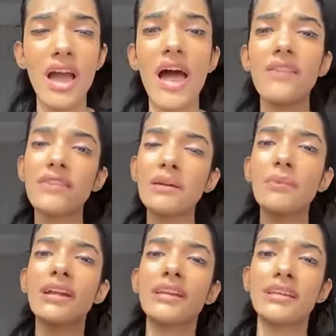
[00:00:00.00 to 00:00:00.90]
and they
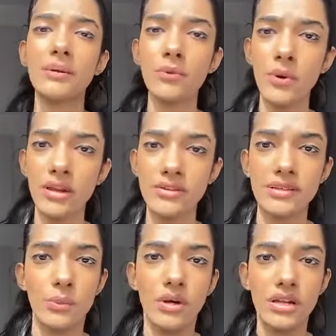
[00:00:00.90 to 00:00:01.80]
might end up going to
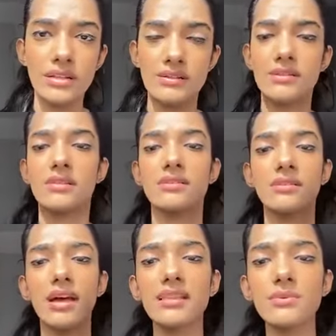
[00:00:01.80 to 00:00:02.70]
someone else. So
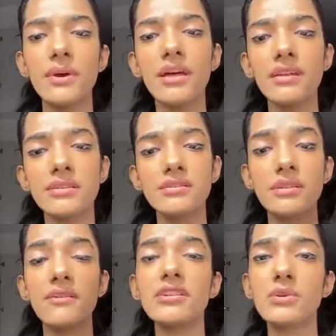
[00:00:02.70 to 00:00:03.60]
that's where
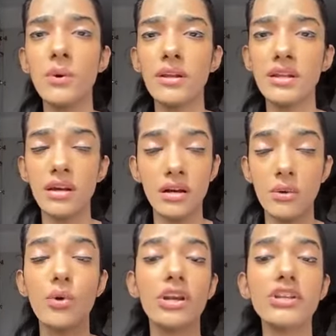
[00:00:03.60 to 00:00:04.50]
service quality
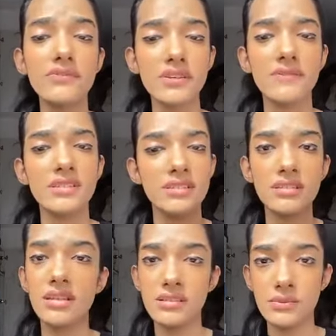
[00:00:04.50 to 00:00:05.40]
of
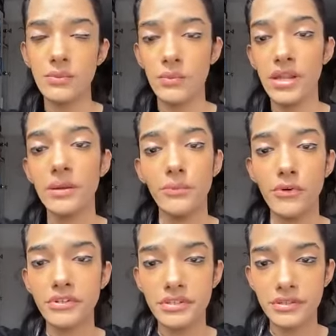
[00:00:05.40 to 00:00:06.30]
services is very
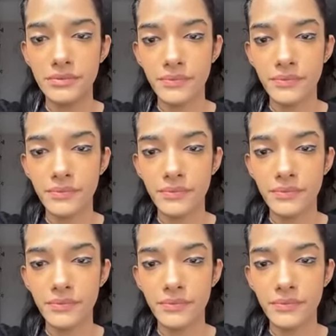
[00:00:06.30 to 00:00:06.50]
important.